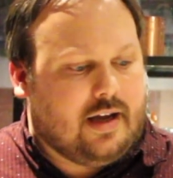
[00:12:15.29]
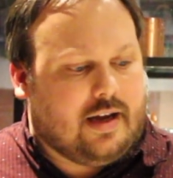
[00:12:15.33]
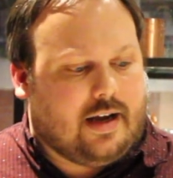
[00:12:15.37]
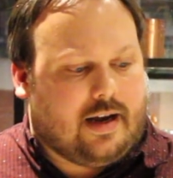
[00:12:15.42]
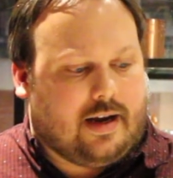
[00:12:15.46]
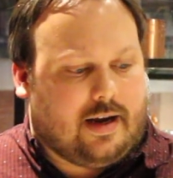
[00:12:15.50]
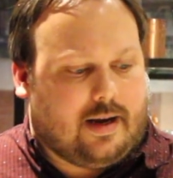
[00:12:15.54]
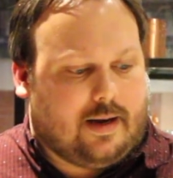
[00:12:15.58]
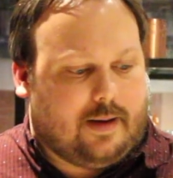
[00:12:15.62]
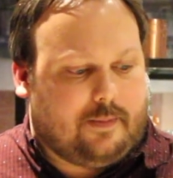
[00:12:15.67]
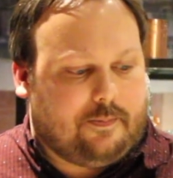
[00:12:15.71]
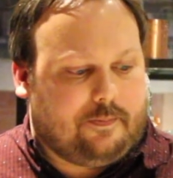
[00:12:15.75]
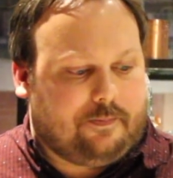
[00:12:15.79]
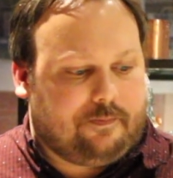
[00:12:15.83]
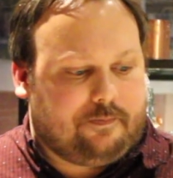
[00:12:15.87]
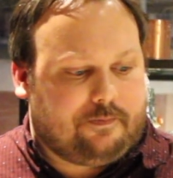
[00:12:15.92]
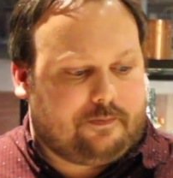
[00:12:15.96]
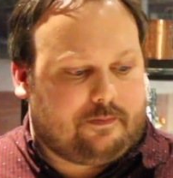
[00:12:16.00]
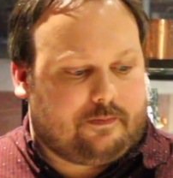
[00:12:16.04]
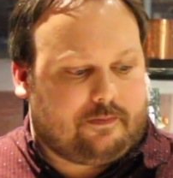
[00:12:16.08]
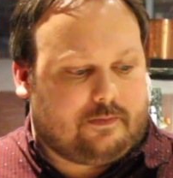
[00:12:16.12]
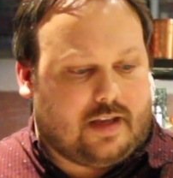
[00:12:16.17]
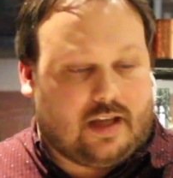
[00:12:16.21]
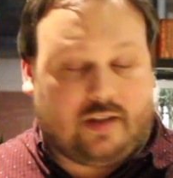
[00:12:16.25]
And
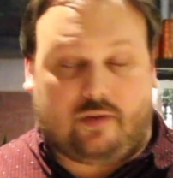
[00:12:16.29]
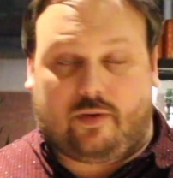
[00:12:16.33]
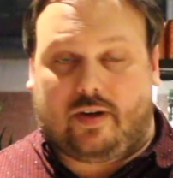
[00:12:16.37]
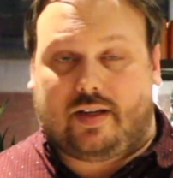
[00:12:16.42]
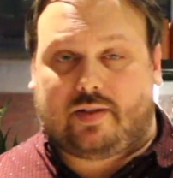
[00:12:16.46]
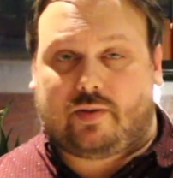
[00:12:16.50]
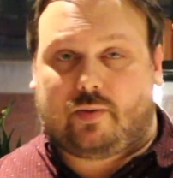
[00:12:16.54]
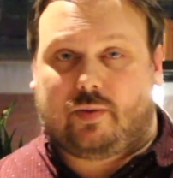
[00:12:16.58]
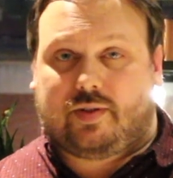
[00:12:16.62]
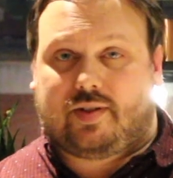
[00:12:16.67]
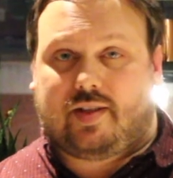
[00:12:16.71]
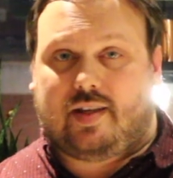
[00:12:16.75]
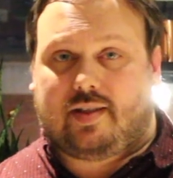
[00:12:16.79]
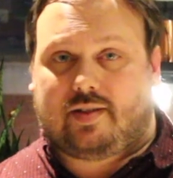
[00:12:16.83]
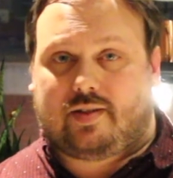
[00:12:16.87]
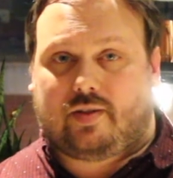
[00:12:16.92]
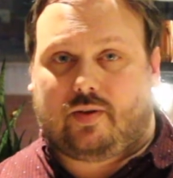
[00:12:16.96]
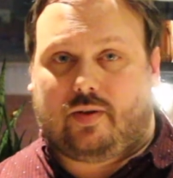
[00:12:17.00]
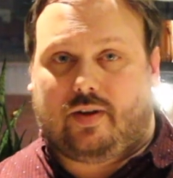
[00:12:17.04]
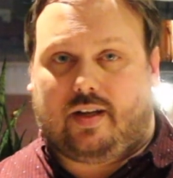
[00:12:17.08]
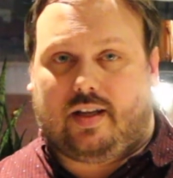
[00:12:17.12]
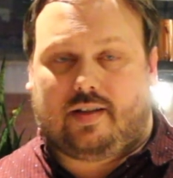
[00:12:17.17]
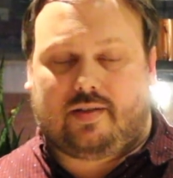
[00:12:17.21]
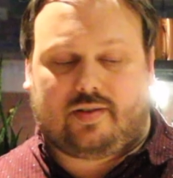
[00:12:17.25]
the rest was
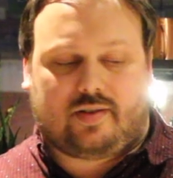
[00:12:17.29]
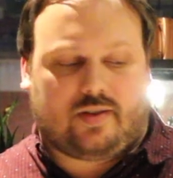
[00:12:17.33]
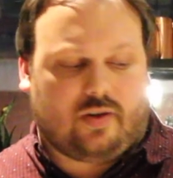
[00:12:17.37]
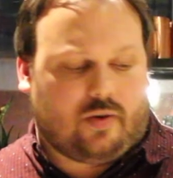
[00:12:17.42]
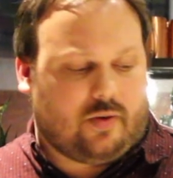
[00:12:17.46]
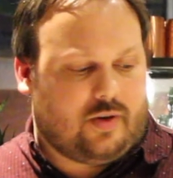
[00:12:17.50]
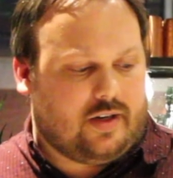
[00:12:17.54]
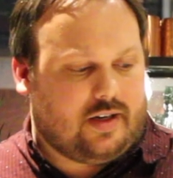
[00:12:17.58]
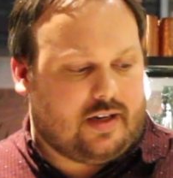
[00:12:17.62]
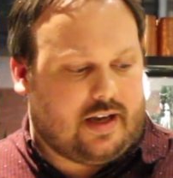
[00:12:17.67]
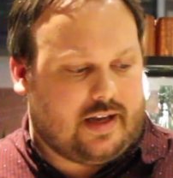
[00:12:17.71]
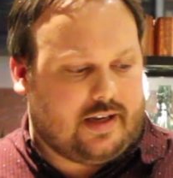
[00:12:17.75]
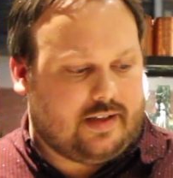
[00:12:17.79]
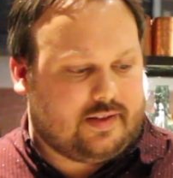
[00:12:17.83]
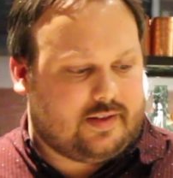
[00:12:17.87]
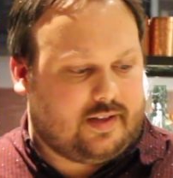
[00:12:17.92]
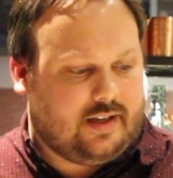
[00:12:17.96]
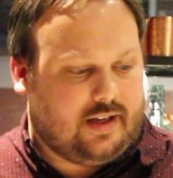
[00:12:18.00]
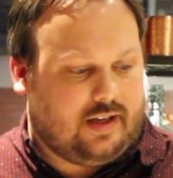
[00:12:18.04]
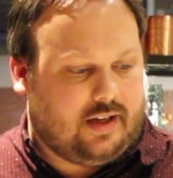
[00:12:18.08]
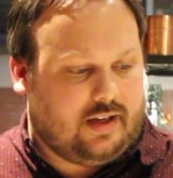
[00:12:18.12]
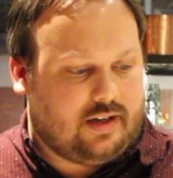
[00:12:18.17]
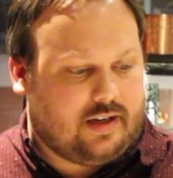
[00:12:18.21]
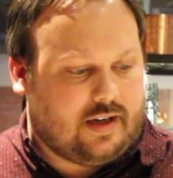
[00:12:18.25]
history. And so in
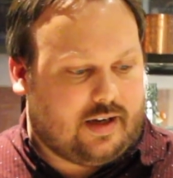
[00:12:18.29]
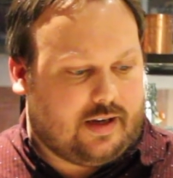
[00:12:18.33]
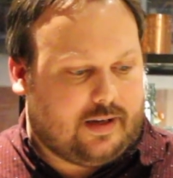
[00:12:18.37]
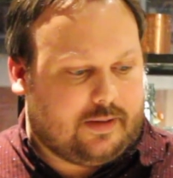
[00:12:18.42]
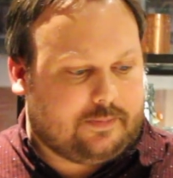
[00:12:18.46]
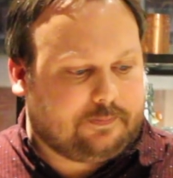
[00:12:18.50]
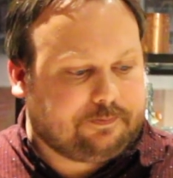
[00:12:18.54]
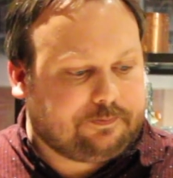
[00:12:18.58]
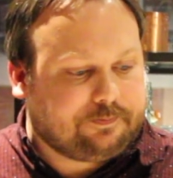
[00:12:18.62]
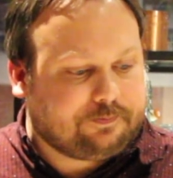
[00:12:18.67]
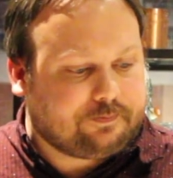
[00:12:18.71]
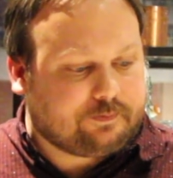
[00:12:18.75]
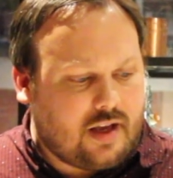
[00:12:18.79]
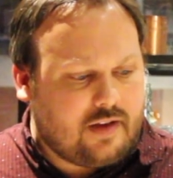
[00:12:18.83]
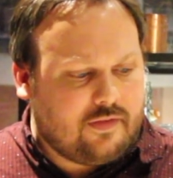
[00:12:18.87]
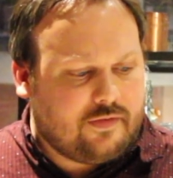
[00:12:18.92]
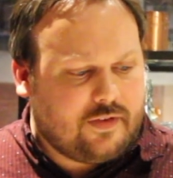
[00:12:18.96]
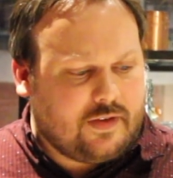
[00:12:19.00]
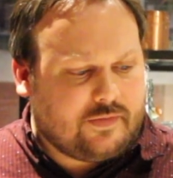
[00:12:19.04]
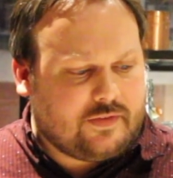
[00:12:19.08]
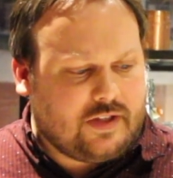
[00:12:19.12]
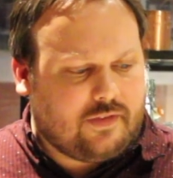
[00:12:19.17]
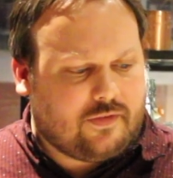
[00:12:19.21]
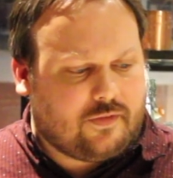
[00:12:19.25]

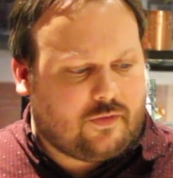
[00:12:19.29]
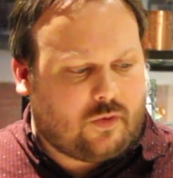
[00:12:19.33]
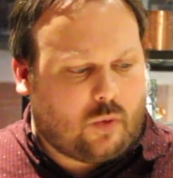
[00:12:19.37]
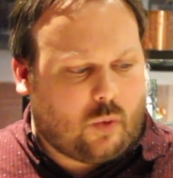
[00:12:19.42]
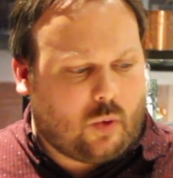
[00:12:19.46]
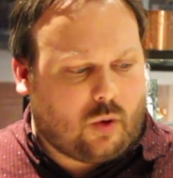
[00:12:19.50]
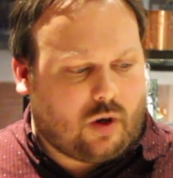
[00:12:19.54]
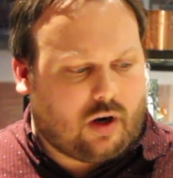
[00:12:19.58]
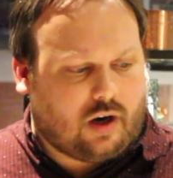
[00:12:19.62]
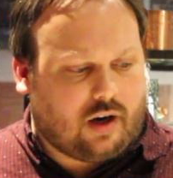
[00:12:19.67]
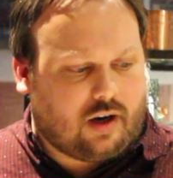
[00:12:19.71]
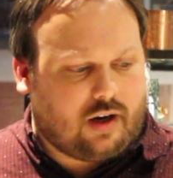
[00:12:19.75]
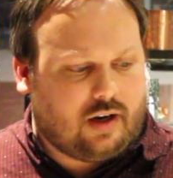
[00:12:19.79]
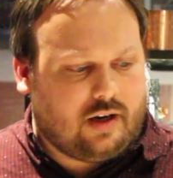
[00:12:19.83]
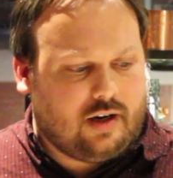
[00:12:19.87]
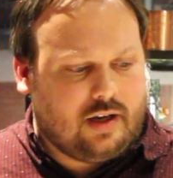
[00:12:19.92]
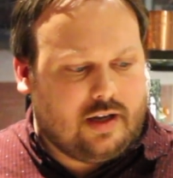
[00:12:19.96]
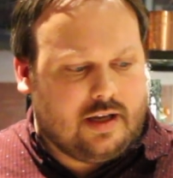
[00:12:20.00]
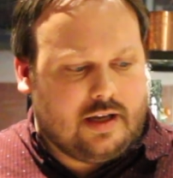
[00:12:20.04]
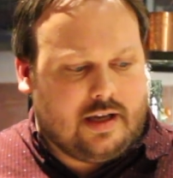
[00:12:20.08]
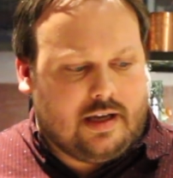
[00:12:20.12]
1954,